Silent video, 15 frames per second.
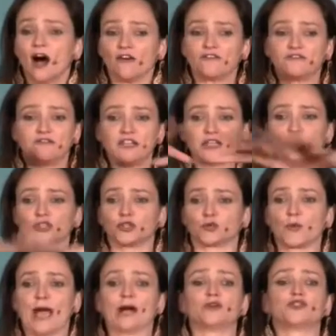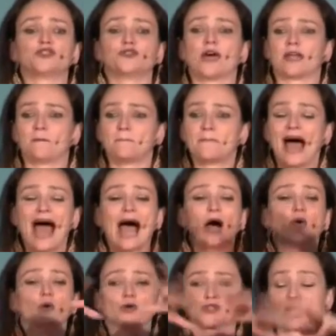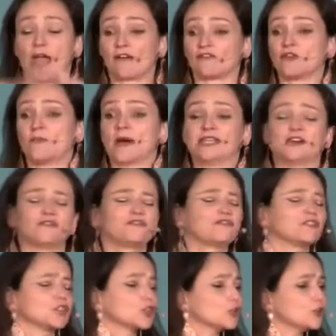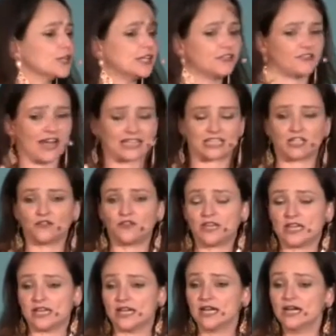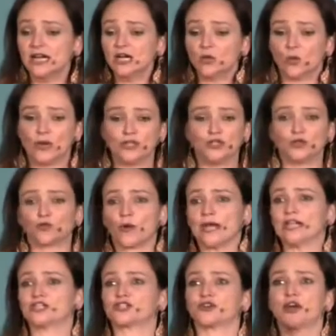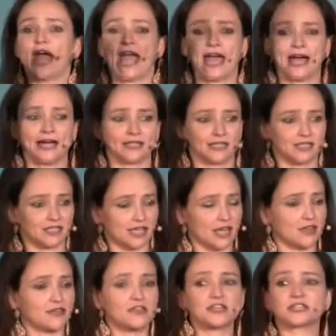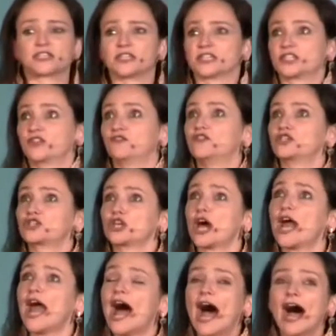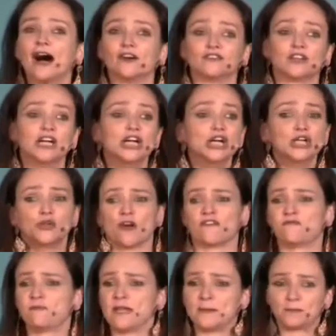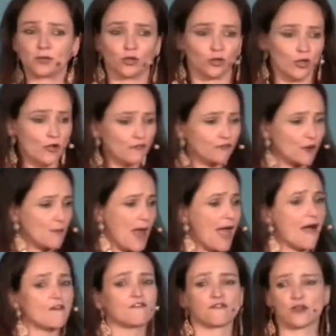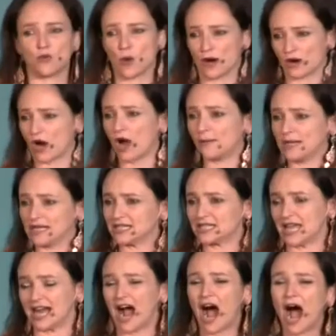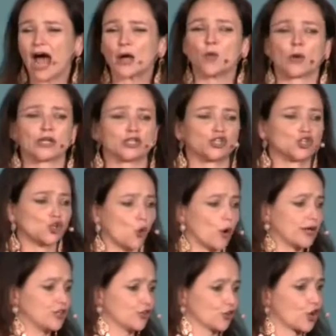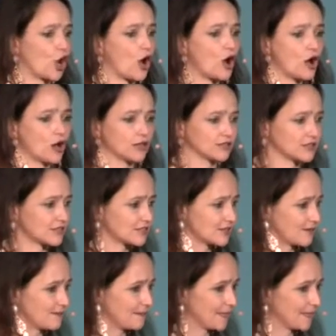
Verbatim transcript: a field around you that empowers everybody, a flurry of activity when you raise your hand and say, This is the vision I have, you have people from everywhere coming saying, I want to join your cause.